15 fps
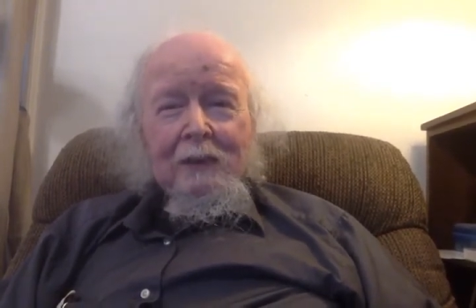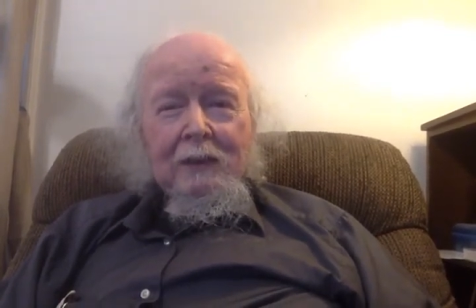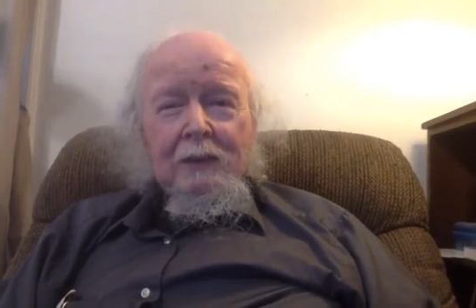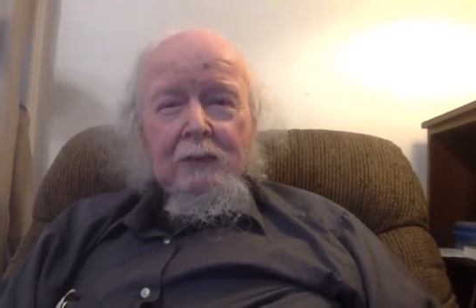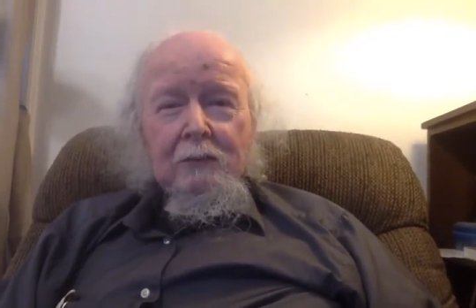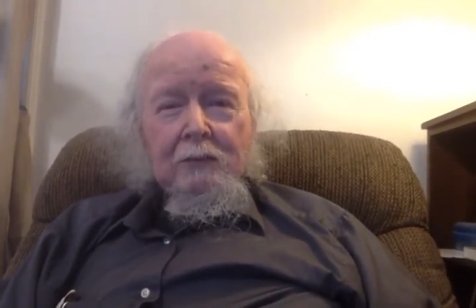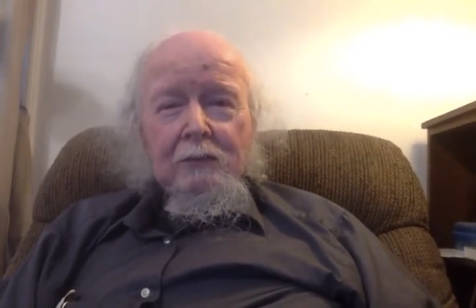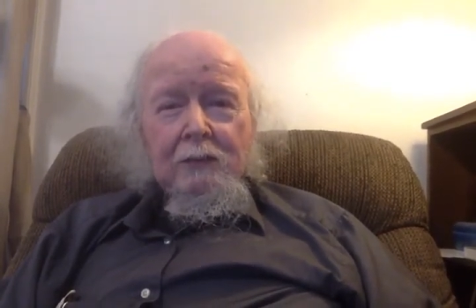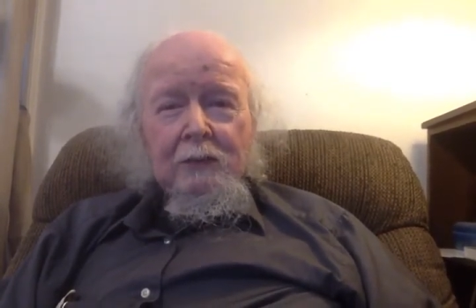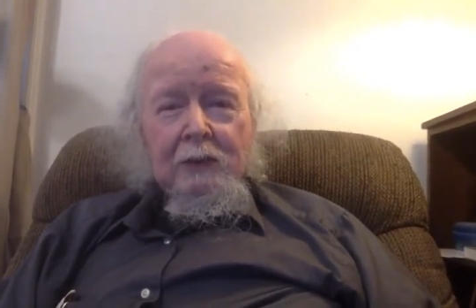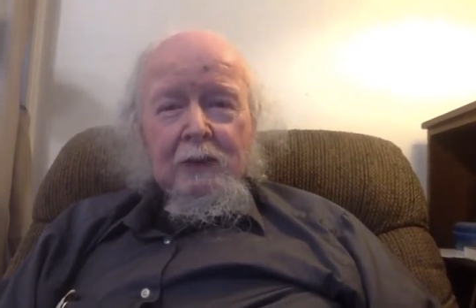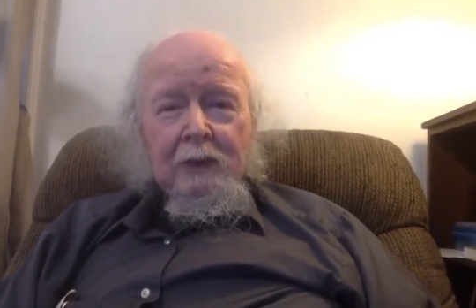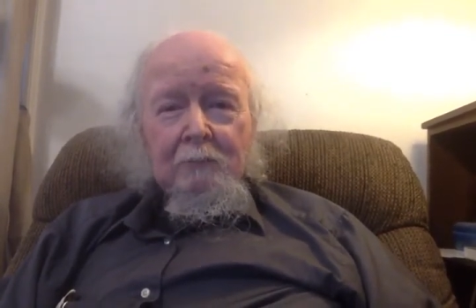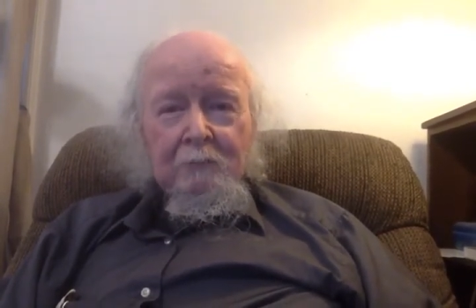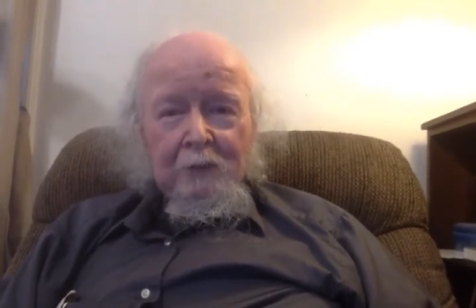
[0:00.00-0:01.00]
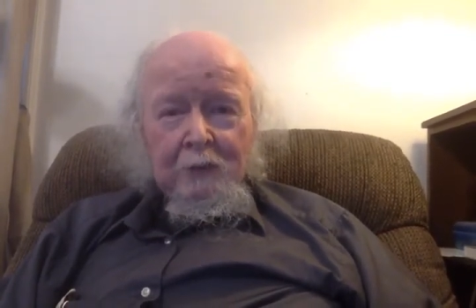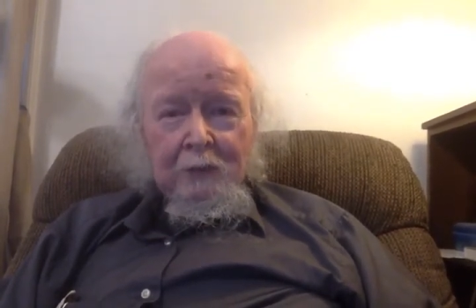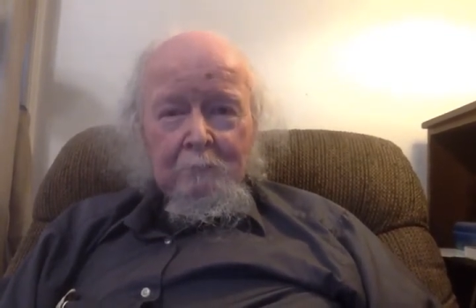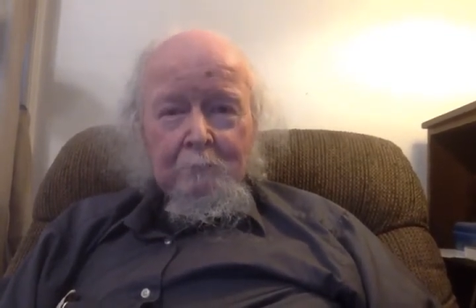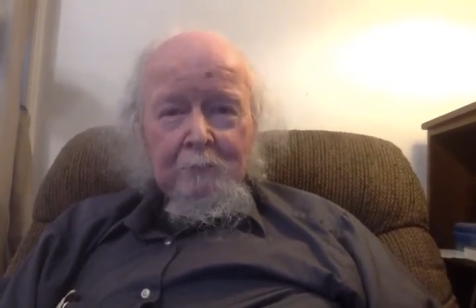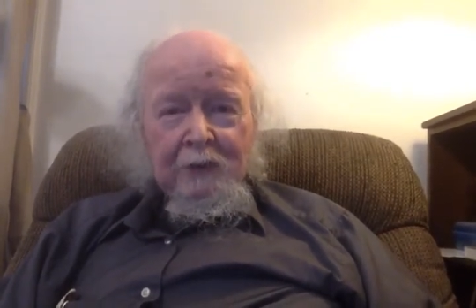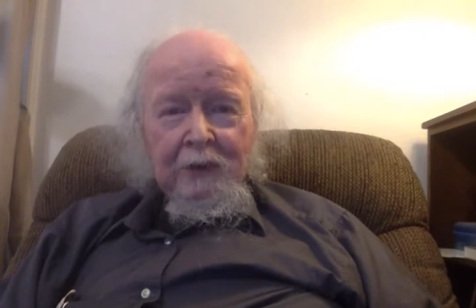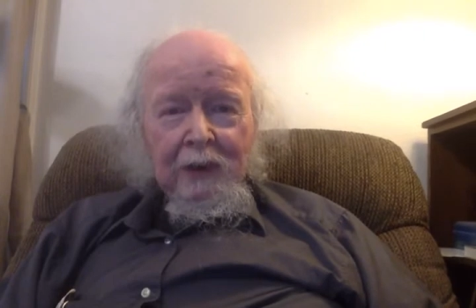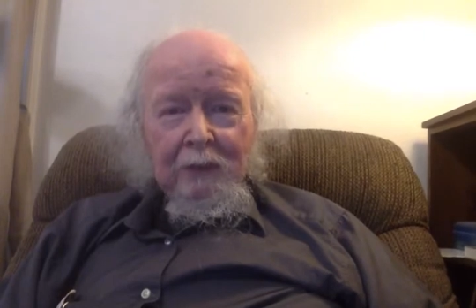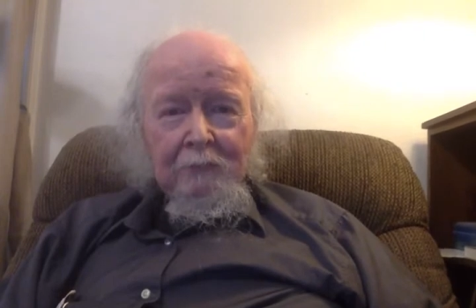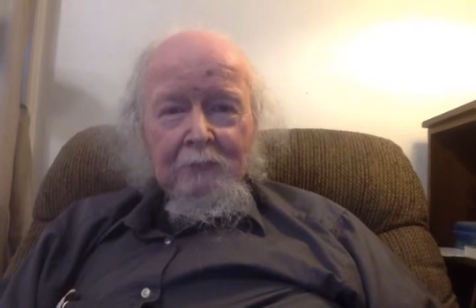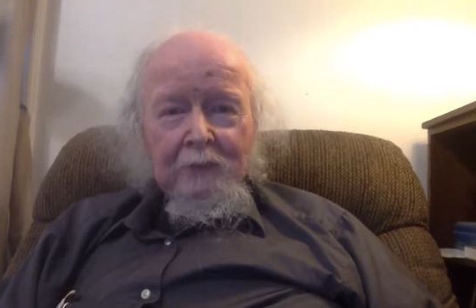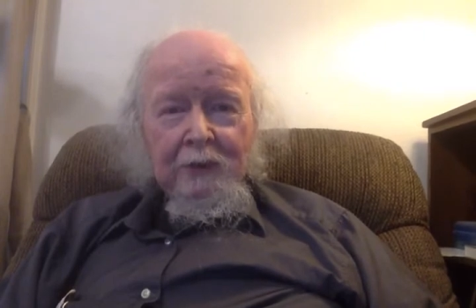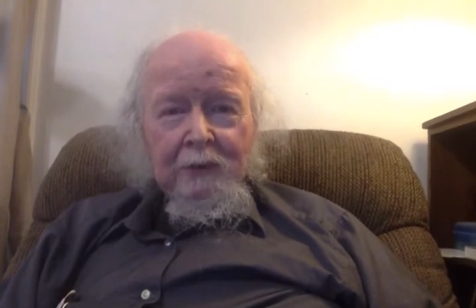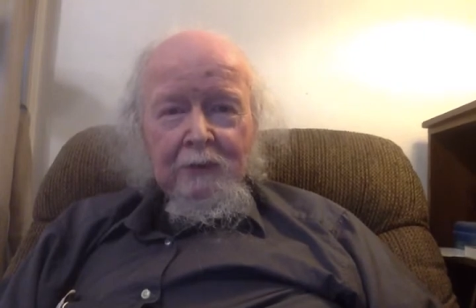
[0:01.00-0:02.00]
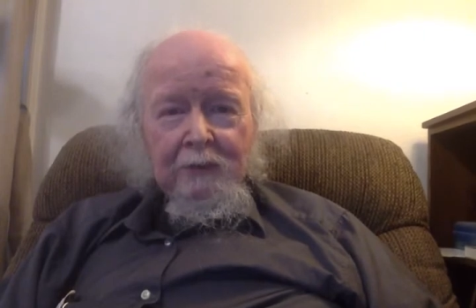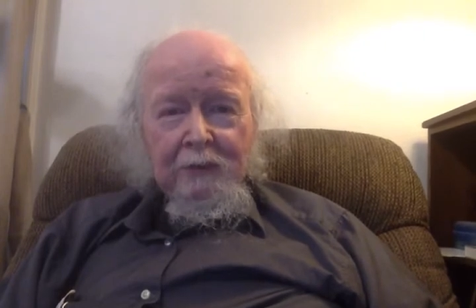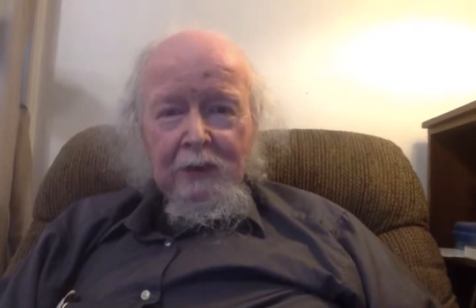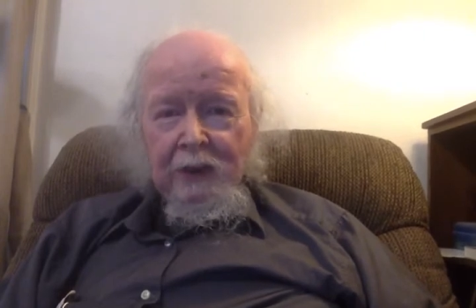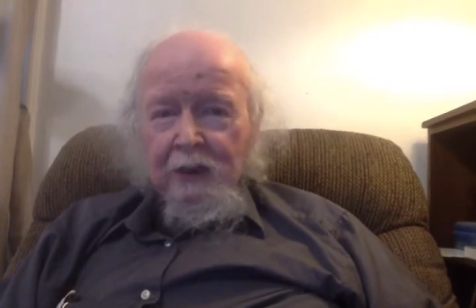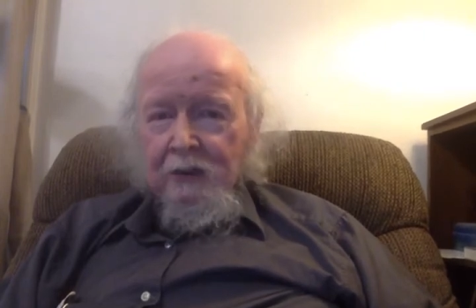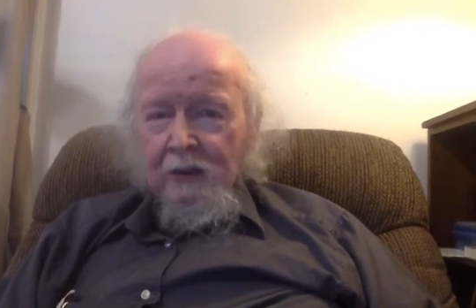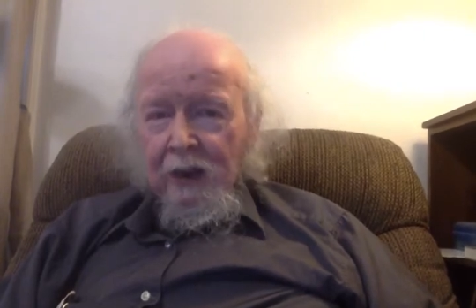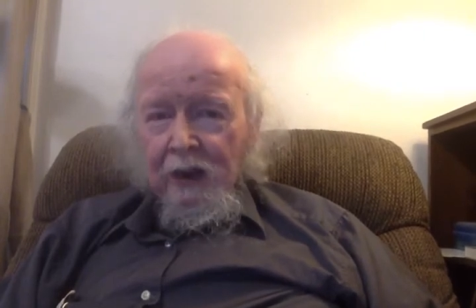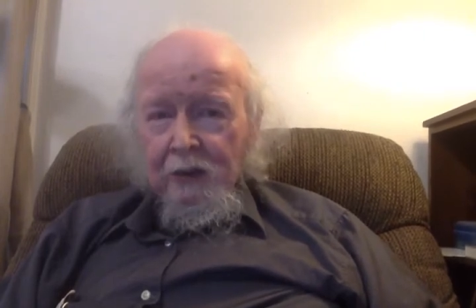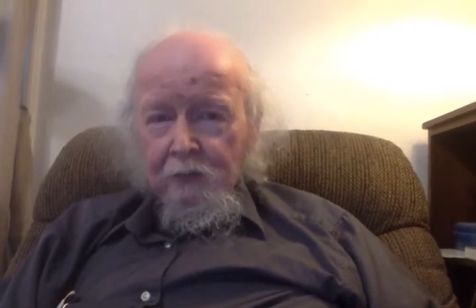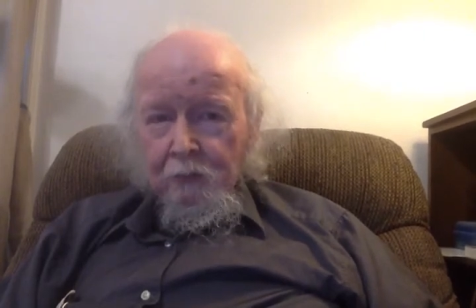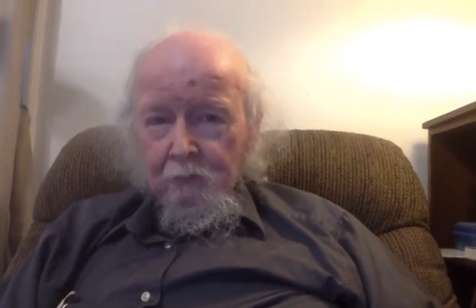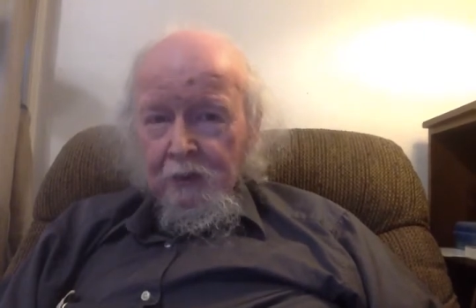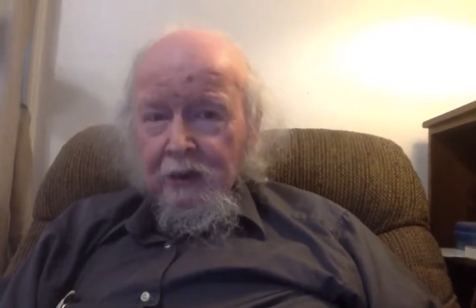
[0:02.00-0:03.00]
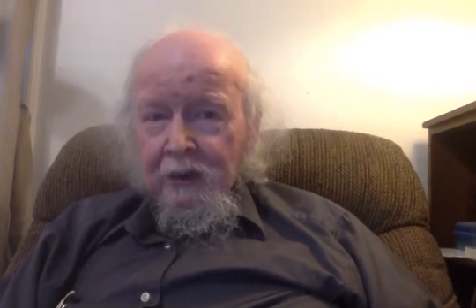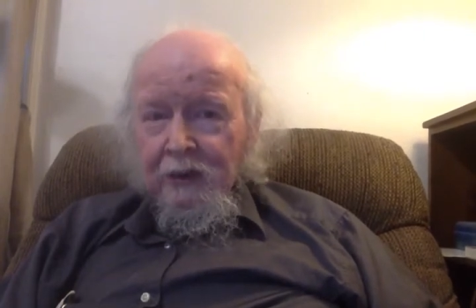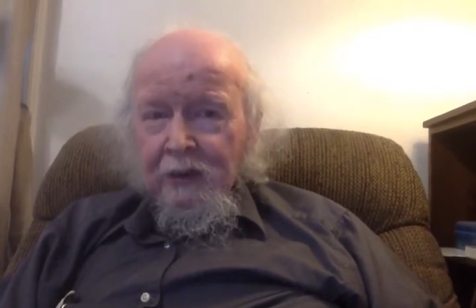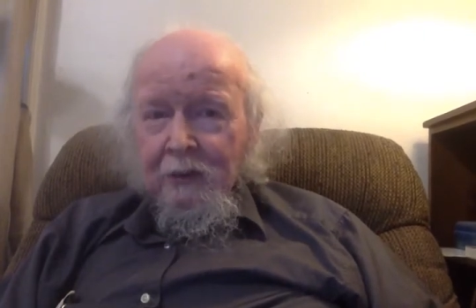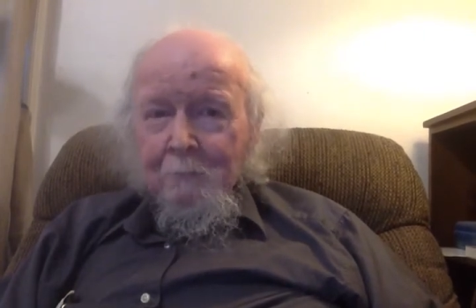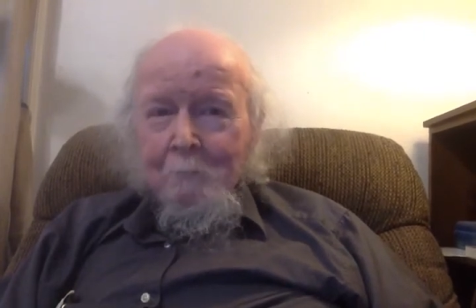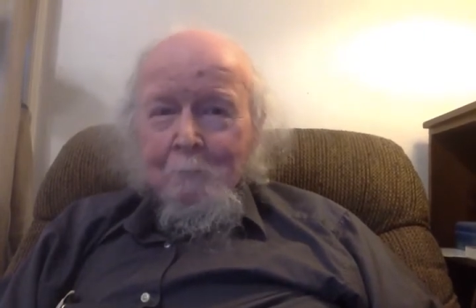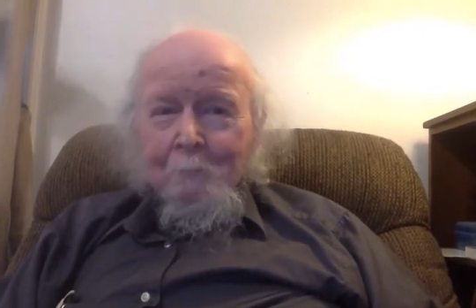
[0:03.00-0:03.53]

He used the envelope to cover his etats unis